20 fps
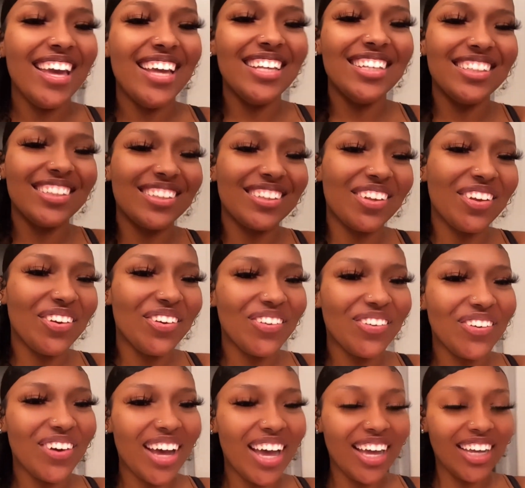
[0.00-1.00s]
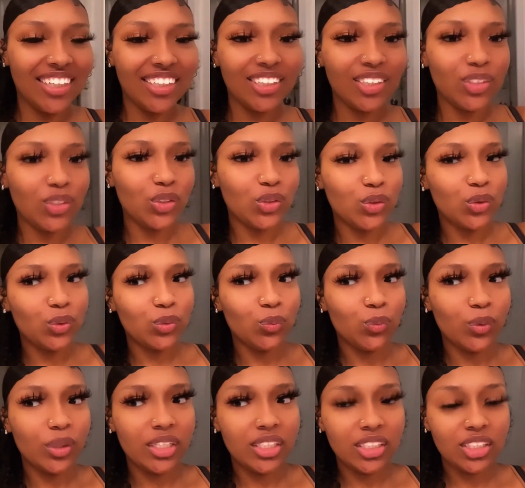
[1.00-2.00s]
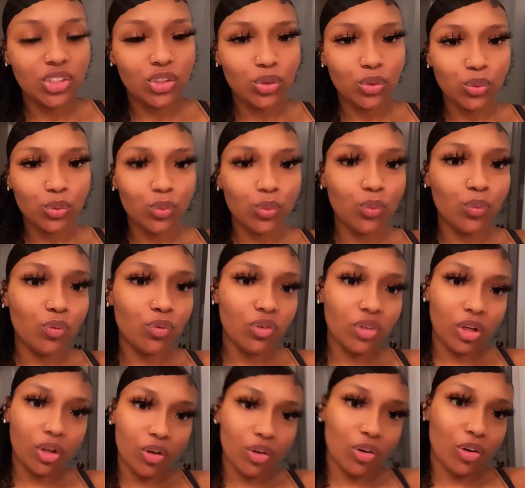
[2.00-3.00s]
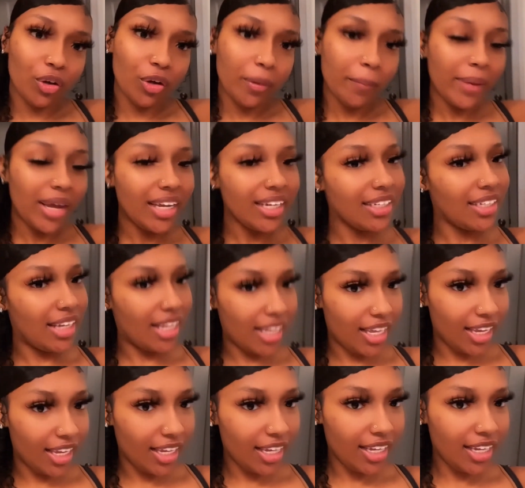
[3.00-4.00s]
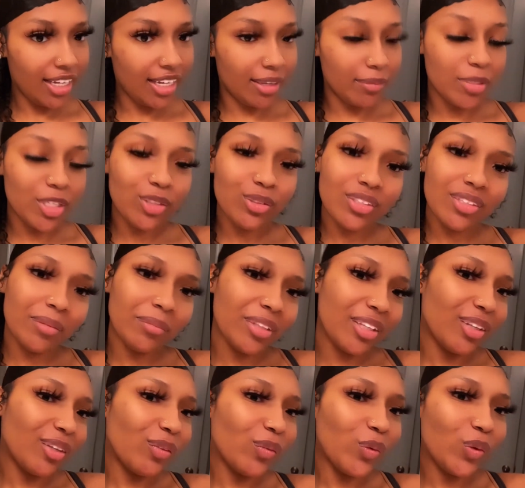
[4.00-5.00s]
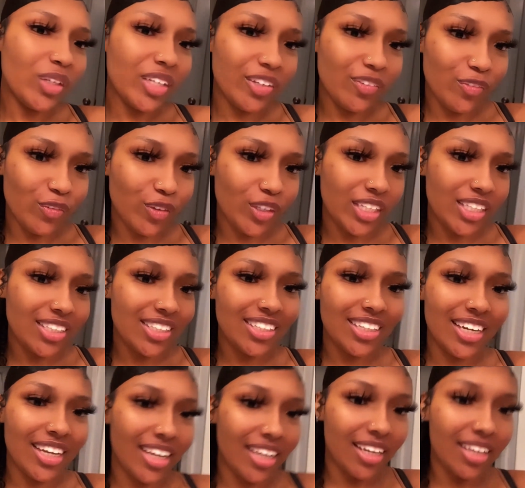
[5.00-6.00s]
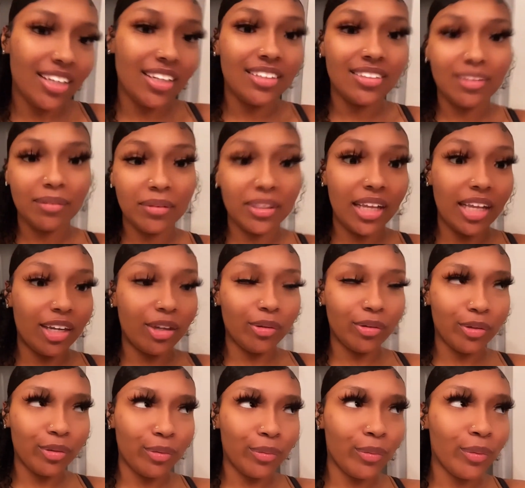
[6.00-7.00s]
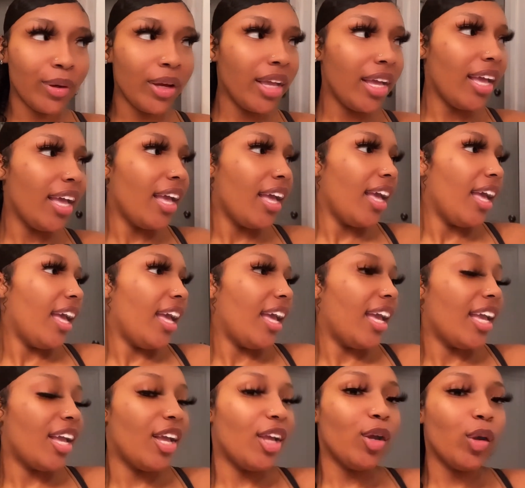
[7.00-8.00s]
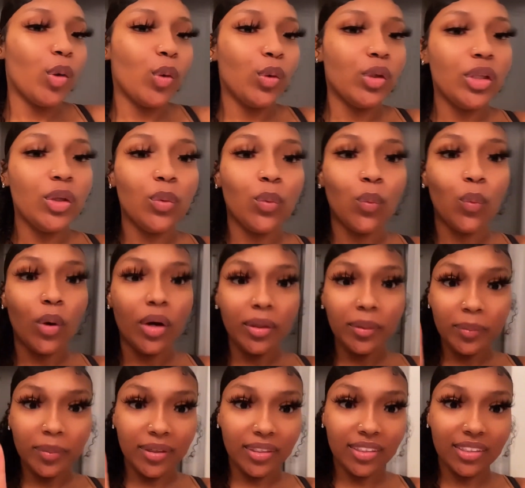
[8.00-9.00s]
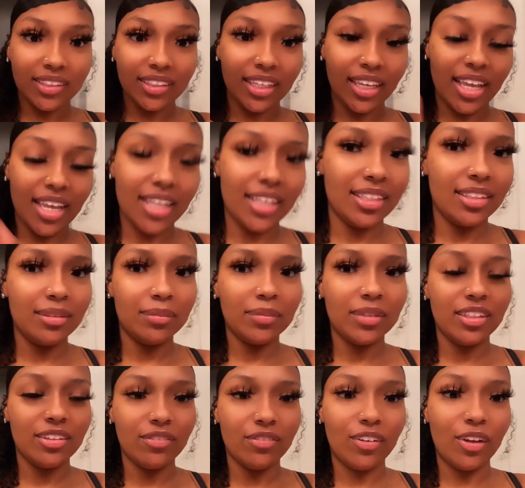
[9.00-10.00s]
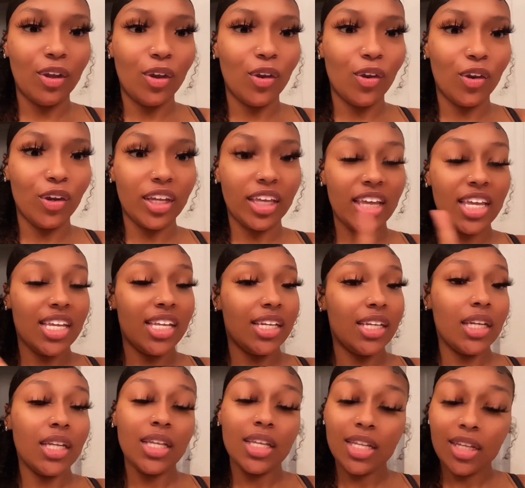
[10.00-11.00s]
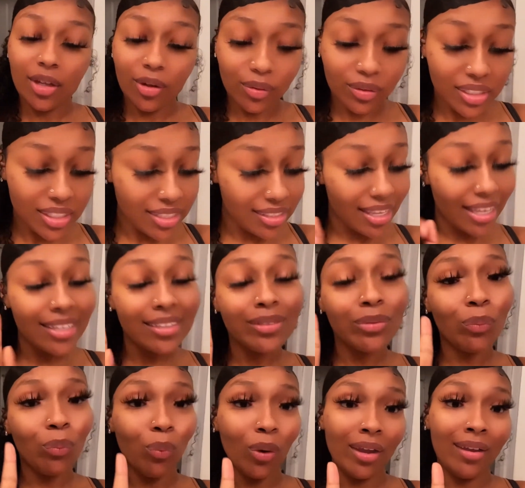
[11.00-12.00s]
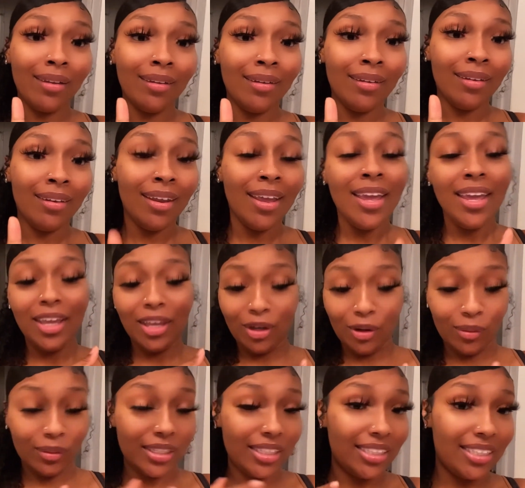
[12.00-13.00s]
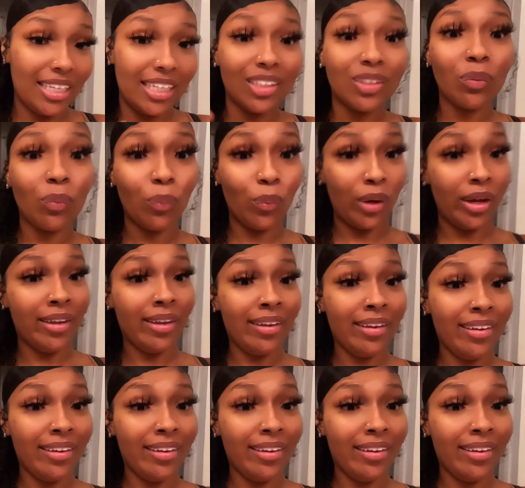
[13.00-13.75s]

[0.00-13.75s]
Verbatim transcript: so I just wanted to vlog my day. I'm gonna do something a little different today, something I don't do. And only one person asked me to vlog, and it only takes one. It only takes one.